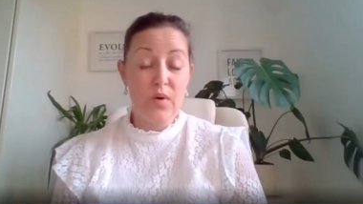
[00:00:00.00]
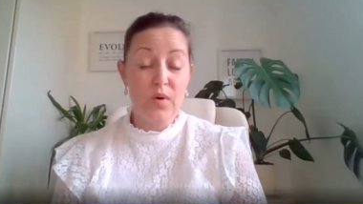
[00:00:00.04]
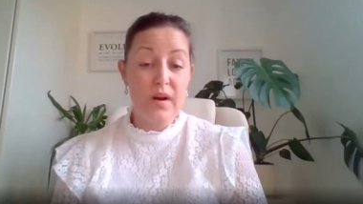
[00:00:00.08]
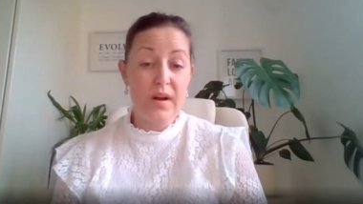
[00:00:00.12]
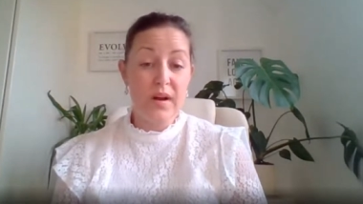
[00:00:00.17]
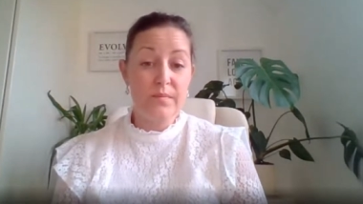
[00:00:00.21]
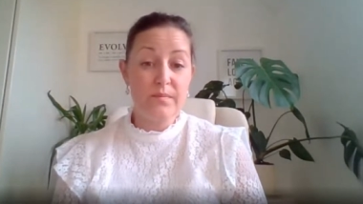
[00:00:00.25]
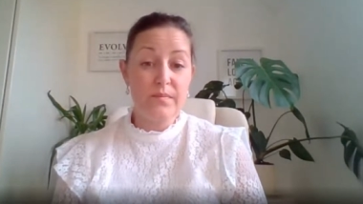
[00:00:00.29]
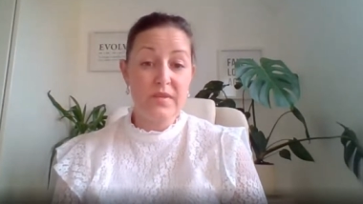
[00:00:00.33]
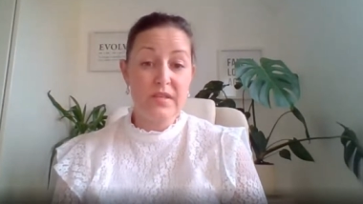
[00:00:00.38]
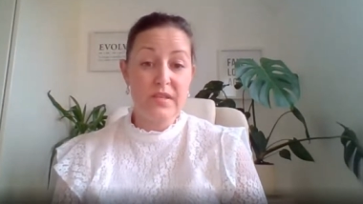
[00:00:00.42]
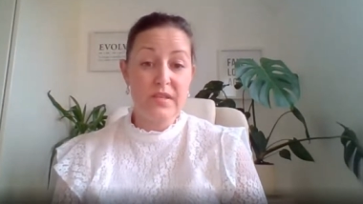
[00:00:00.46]
What
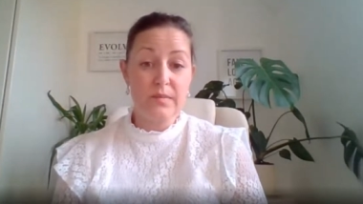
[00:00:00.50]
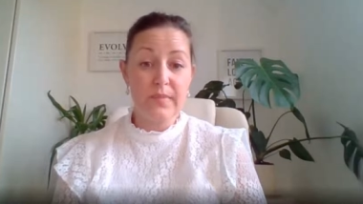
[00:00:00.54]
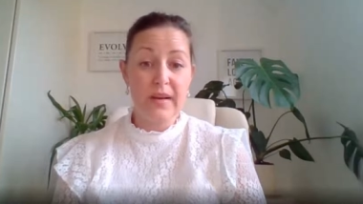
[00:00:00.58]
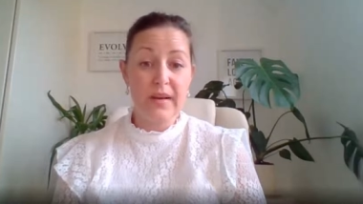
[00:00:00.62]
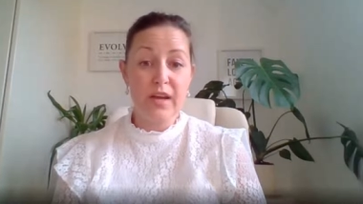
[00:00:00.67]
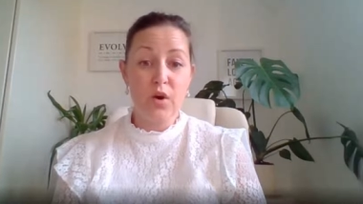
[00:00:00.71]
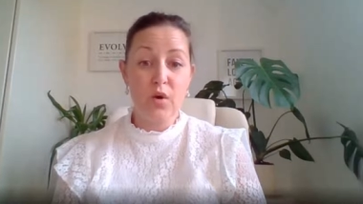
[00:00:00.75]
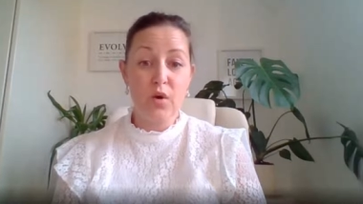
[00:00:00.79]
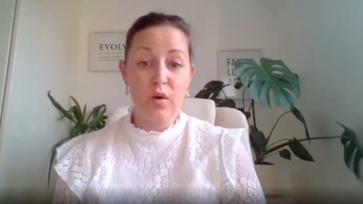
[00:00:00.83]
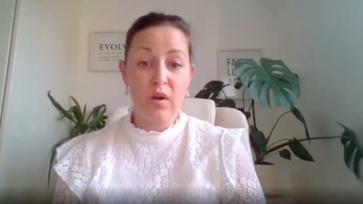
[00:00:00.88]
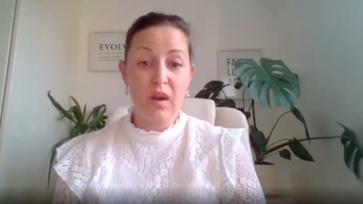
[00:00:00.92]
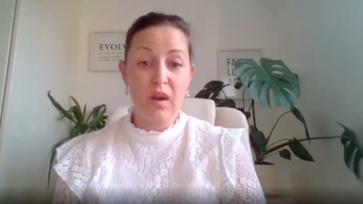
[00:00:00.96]
I
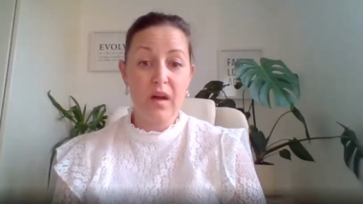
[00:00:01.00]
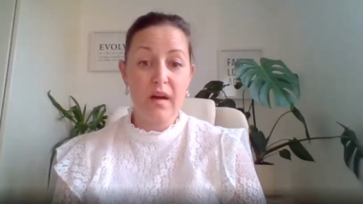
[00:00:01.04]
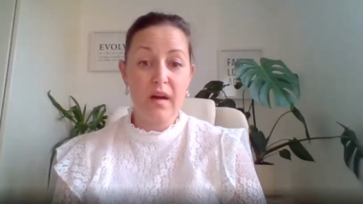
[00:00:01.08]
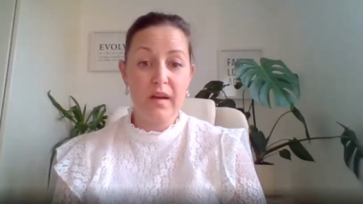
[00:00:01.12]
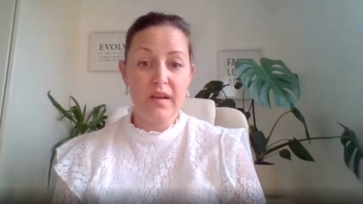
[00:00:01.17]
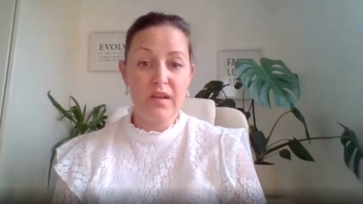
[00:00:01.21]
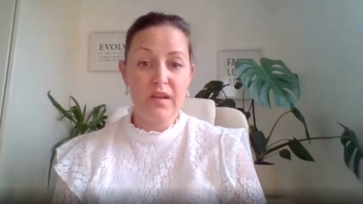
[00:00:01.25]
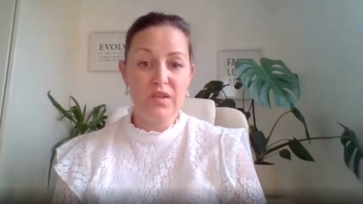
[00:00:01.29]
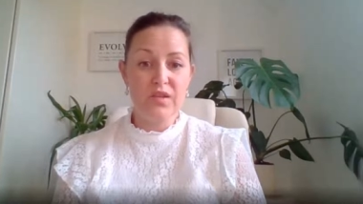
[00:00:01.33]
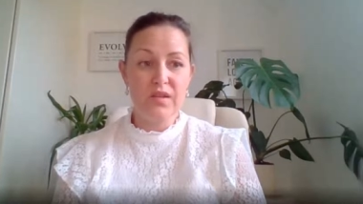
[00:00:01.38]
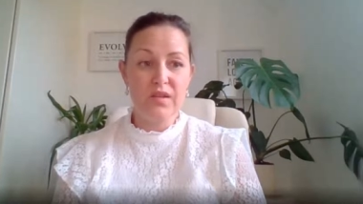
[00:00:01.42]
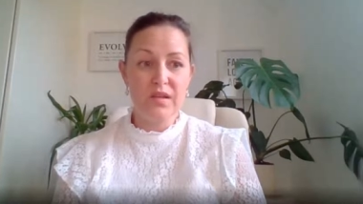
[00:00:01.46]
display
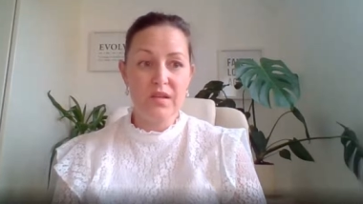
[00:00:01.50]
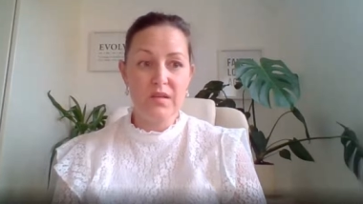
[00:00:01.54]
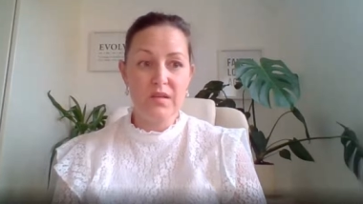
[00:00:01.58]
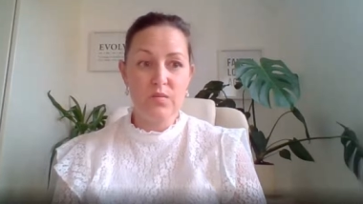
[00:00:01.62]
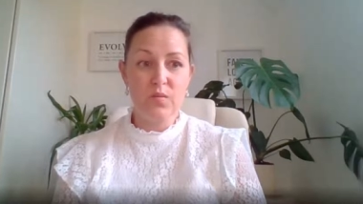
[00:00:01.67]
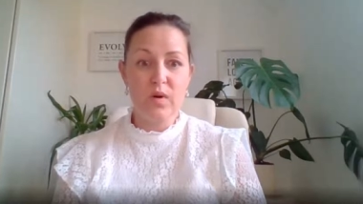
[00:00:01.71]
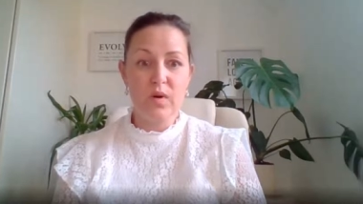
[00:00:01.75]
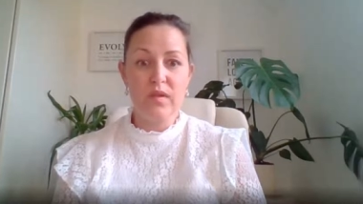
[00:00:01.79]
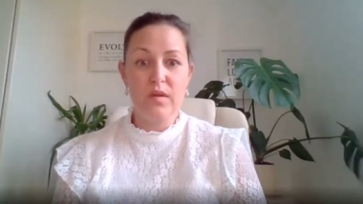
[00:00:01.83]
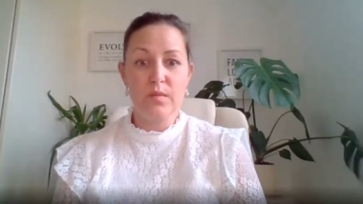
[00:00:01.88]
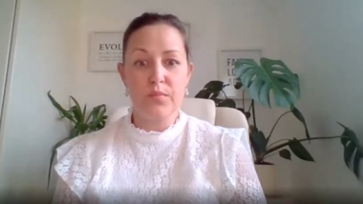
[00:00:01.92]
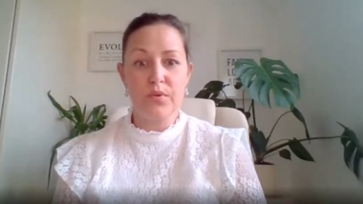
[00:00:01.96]
online is,
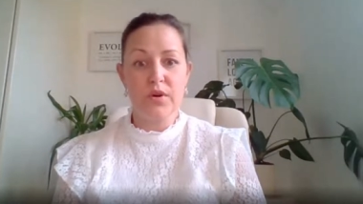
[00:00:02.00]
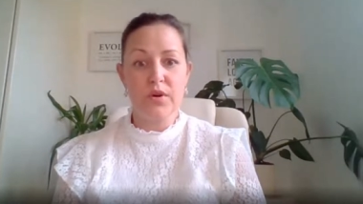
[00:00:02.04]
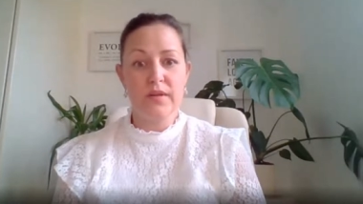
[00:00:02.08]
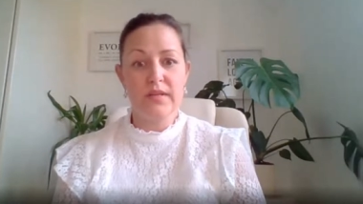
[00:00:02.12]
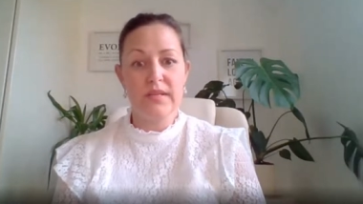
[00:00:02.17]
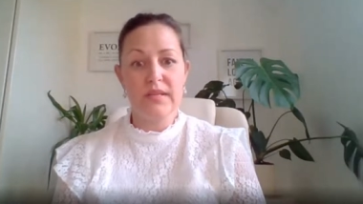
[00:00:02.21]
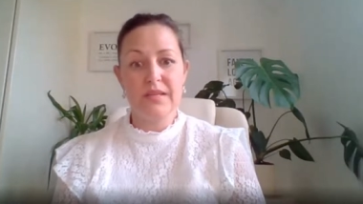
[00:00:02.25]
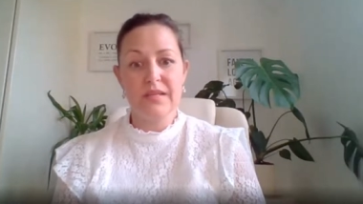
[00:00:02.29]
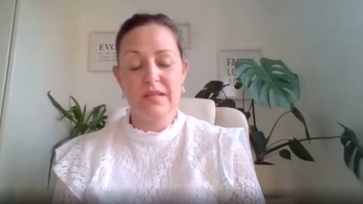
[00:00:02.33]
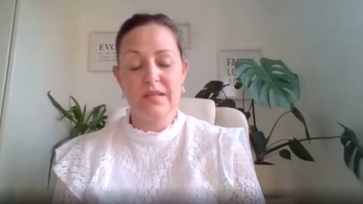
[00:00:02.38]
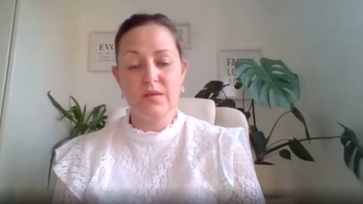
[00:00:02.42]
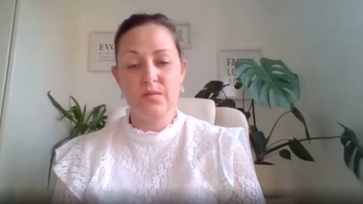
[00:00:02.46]
is what the
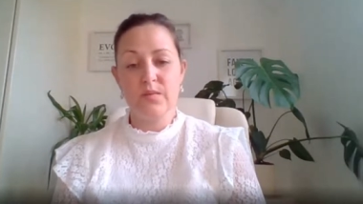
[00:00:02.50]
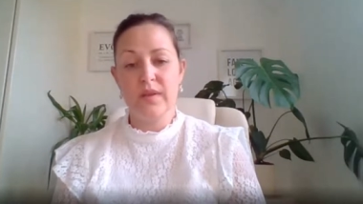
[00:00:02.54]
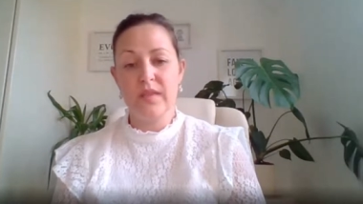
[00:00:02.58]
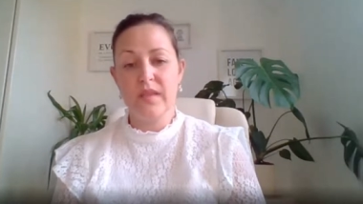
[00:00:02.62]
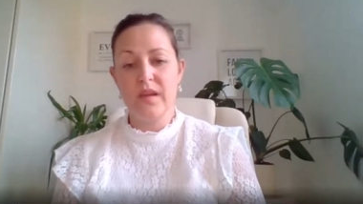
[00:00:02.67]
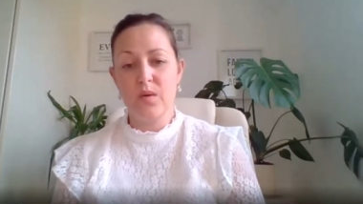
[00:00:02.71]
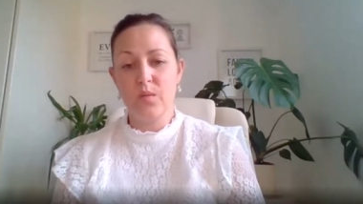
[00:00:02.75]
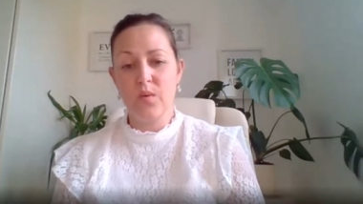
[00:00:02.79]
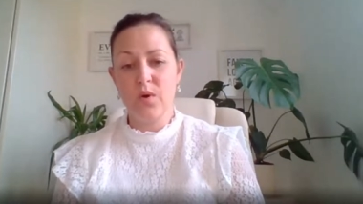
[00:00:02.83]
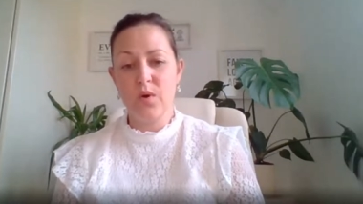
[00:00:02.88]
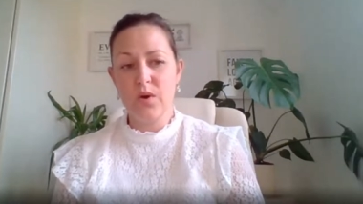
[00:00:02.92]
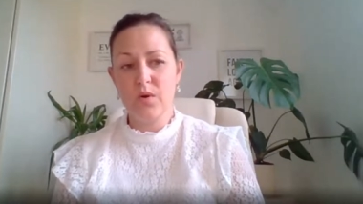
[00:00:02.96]
process is
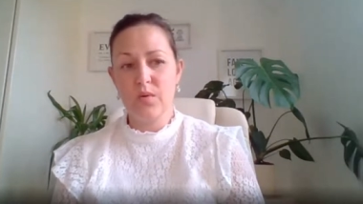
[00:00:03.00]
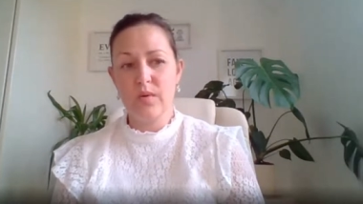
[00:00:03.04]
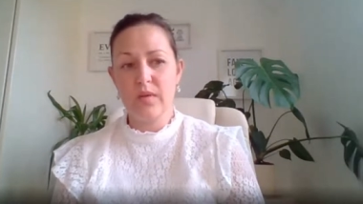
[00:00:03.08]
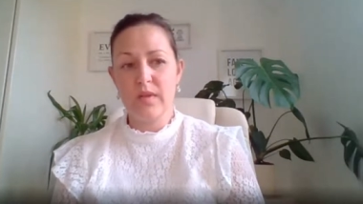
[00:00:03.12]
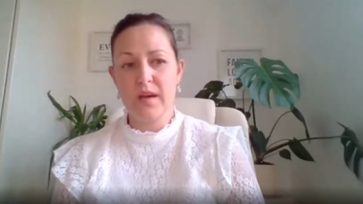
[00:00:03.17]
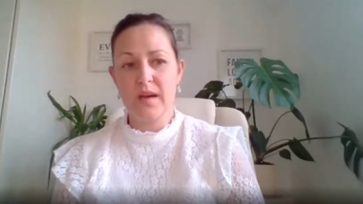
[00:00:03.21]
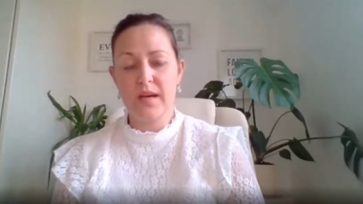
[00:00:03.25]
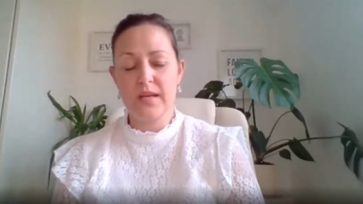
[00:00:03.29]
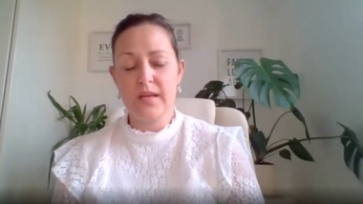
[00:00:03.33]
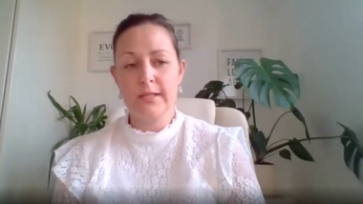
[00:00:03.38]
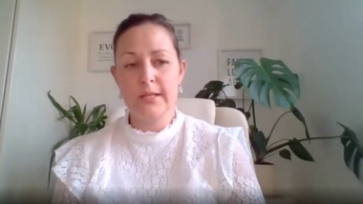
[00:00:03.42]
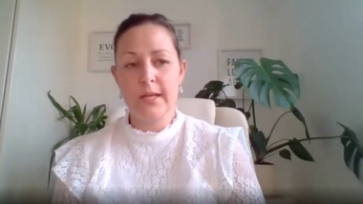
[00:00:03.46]
when they work with
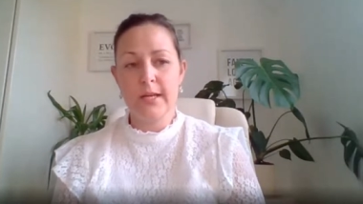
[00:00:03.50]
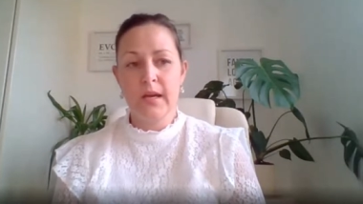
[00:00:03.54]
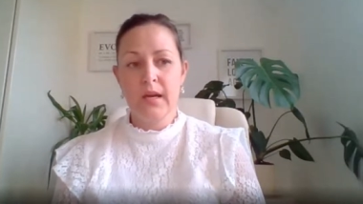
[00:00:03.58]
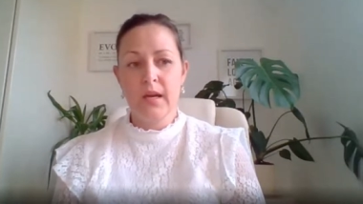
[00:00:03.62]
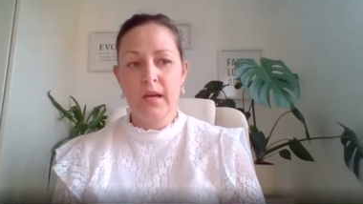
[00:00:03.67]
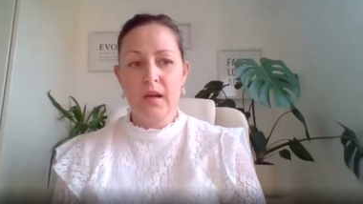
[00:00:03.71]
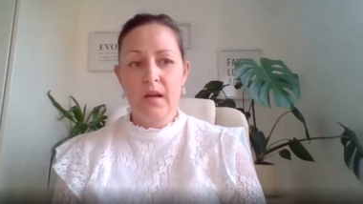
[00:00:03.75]
us.